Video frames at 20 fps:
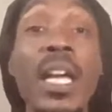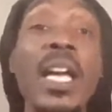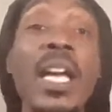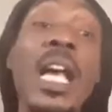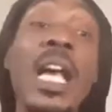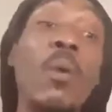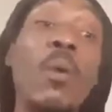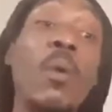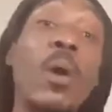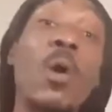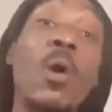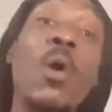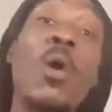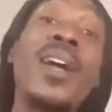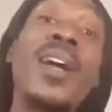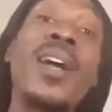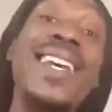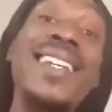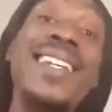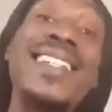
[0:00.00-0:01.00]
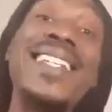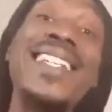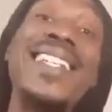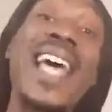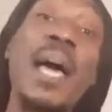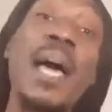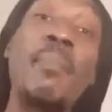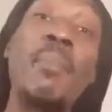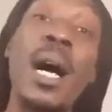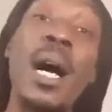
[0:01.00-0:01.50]
and we're going into
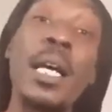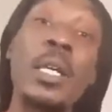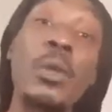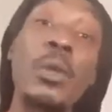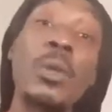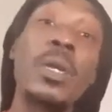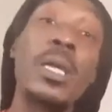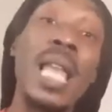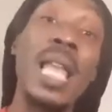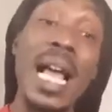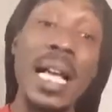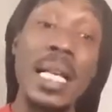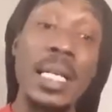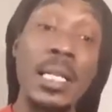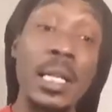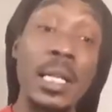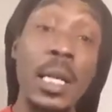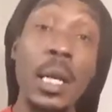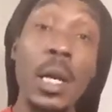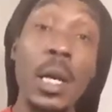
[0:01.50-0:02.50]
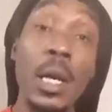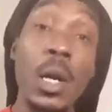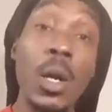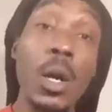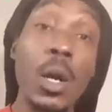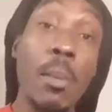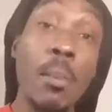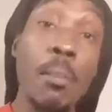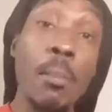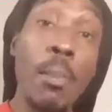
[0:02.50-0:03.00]
that by utilizing
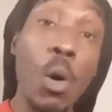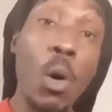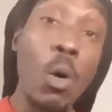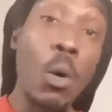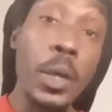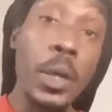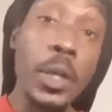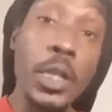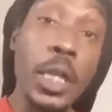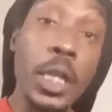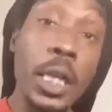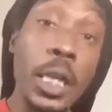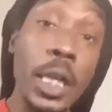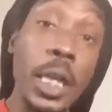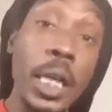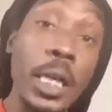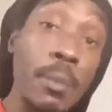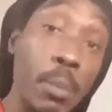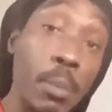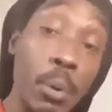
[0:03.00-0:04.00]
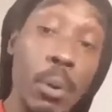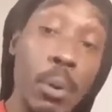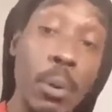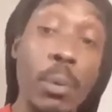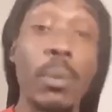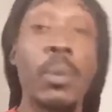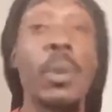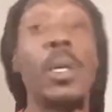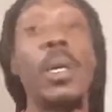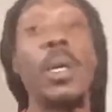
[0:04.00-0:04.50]
Moorish Hebrew.
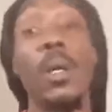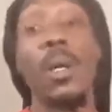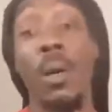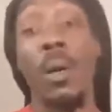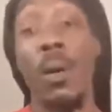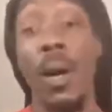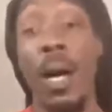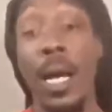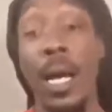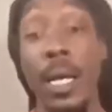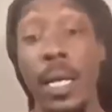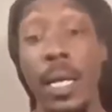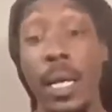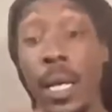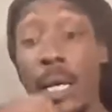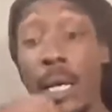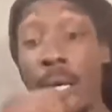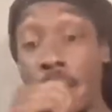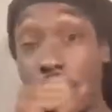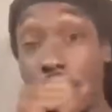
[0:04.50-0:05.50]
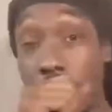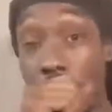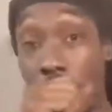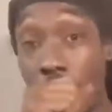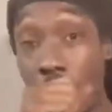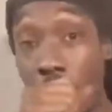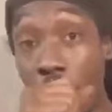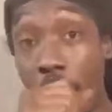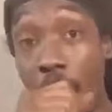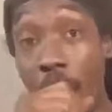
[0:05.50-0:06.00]
All right,
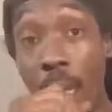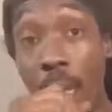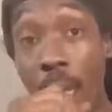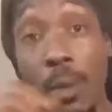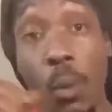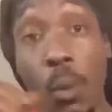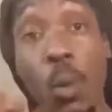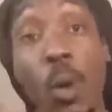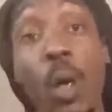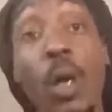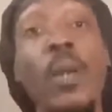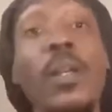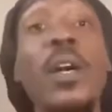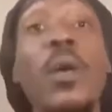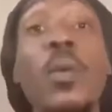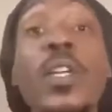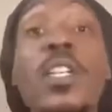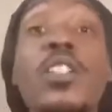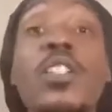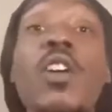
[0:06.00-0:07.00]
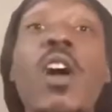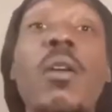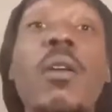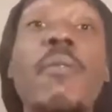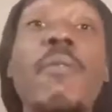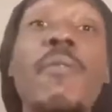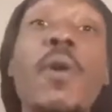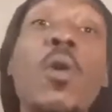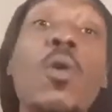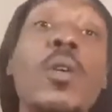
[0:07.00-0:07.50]
so the word that we
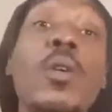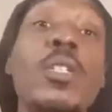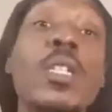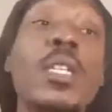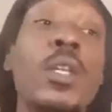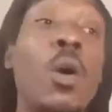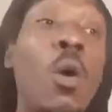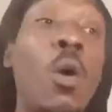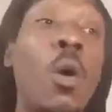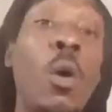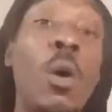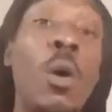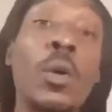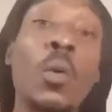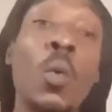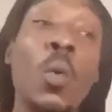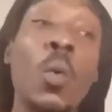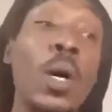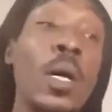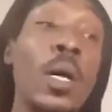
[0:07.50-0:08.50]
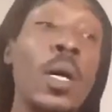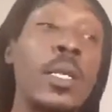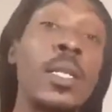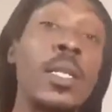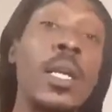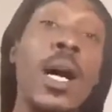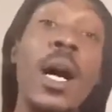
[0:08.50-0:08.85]
started focusing on was